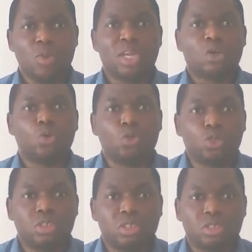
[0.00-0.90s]
We
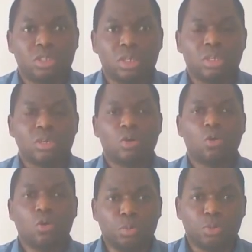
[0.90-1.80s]
couldn't
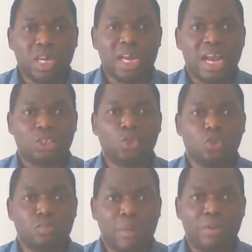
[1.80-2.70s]
group together
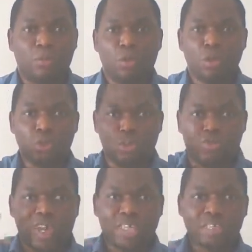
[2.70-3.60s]
as Yoruba people
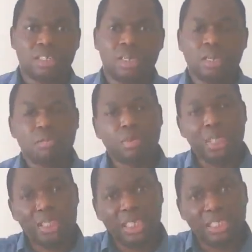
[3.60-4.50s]
to revenge.
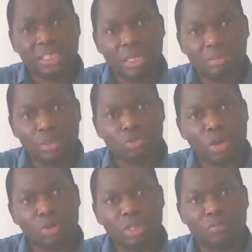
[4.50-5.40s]
But they did the same thing
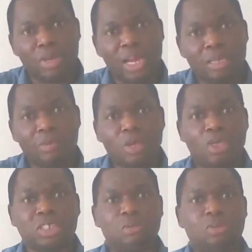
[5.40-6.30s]
to Hausa Fulani.
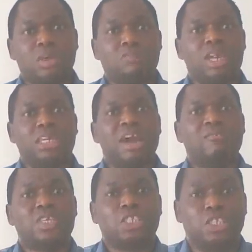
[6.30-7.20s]
Because Hausa Fulani
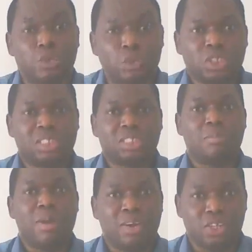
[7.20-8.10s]
have reduced
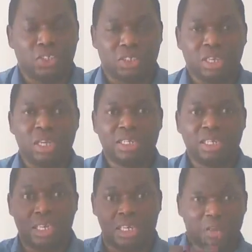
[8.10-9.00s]
intermarriages,
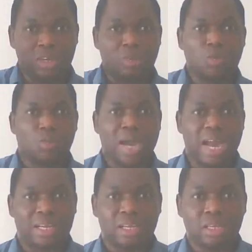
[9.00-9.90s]
they kill Igbo
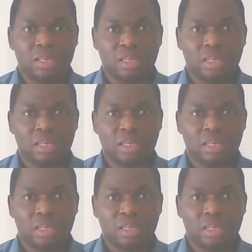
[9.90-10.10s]
back.